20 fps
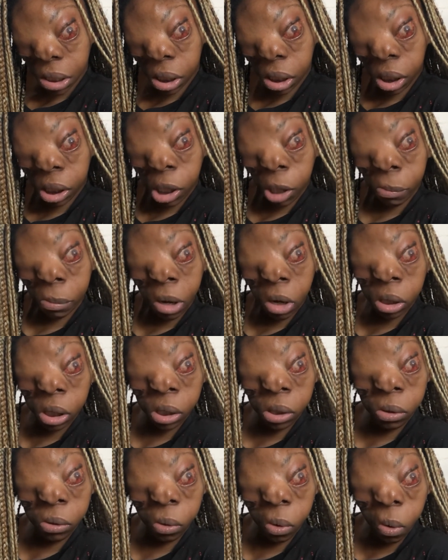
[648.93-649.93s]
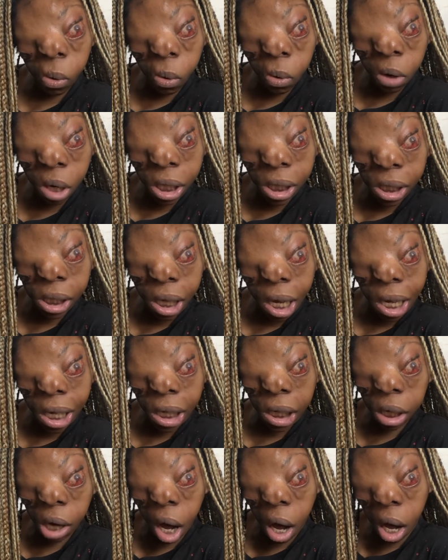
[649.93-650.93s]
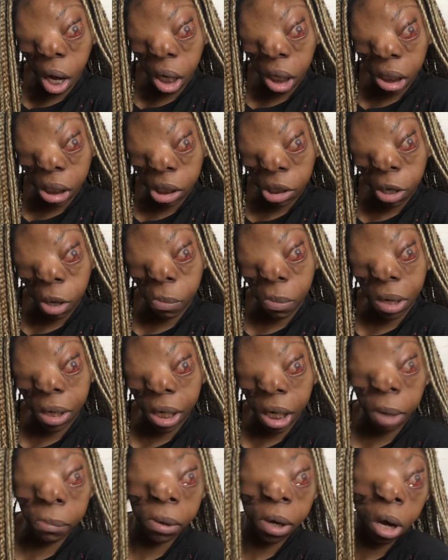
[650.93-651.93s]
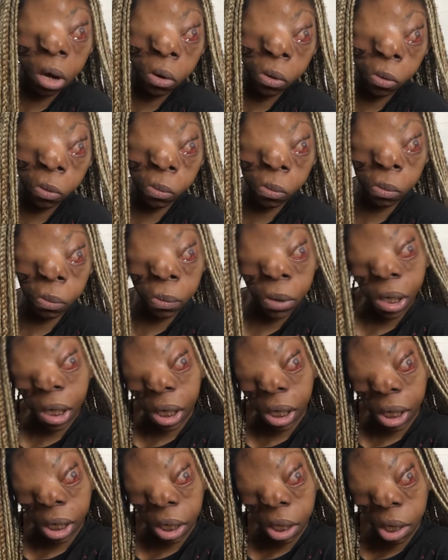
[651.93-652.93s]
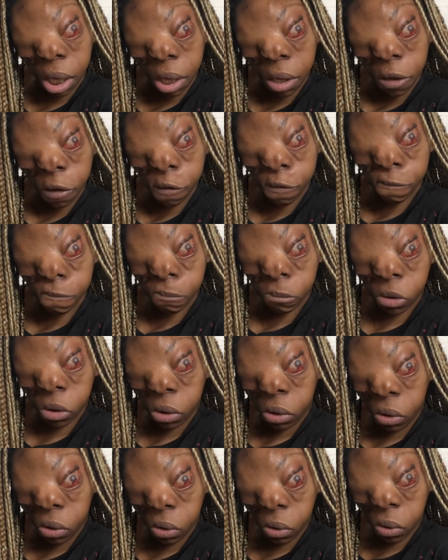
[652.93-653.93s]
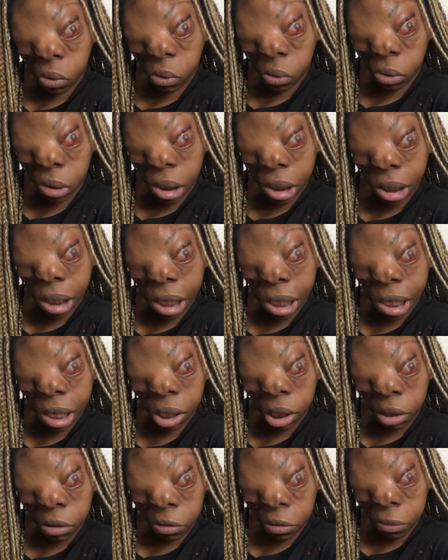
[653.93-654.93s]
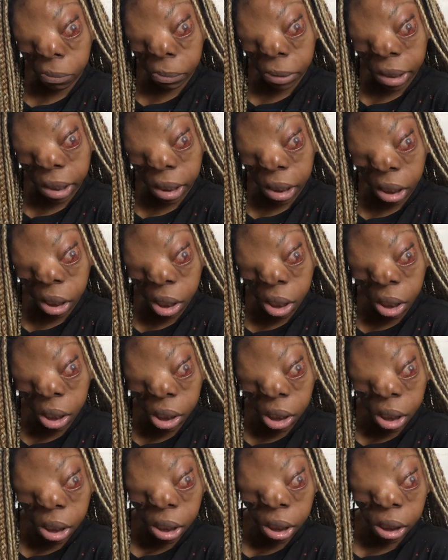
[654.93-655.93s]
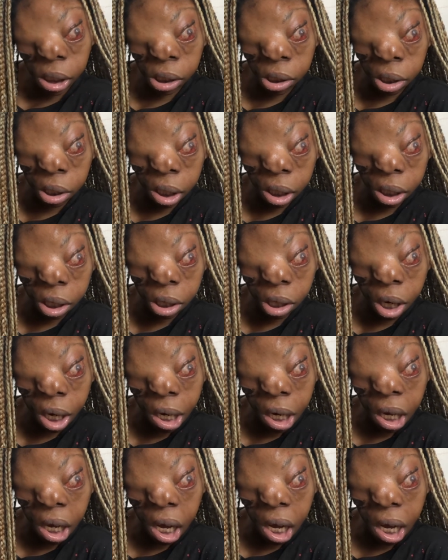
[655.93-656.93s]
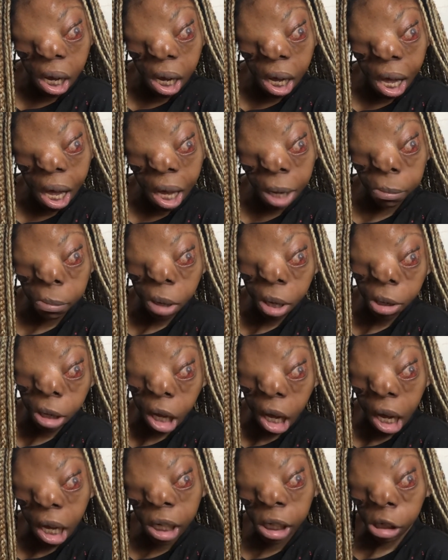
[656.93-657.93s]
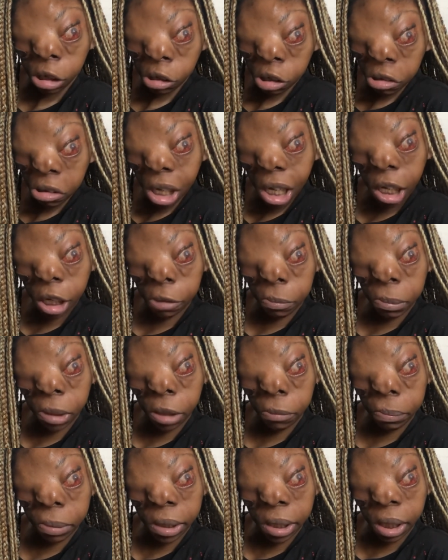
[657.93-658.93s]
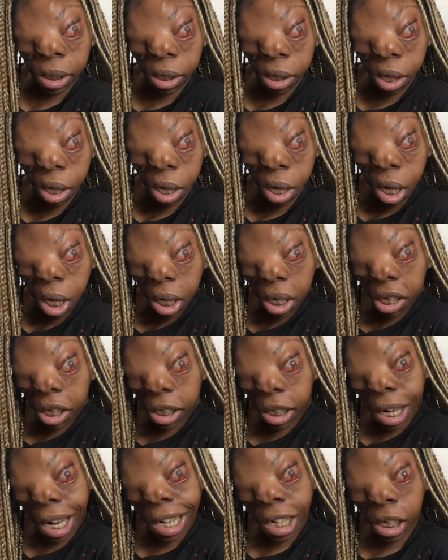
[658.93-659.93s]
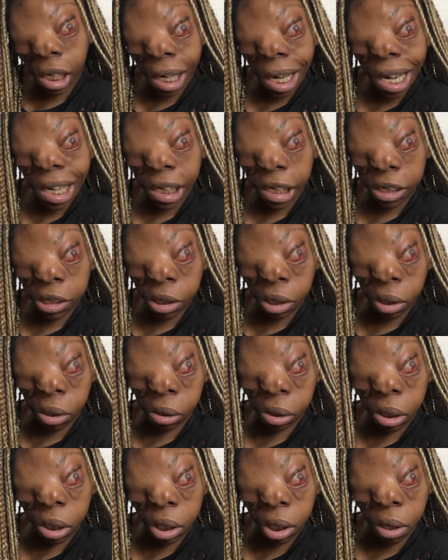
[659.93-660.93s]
If I'm not sure, I ask someone that I'm comfortable with to just check for me, even if I feel like maybe I've had an accident.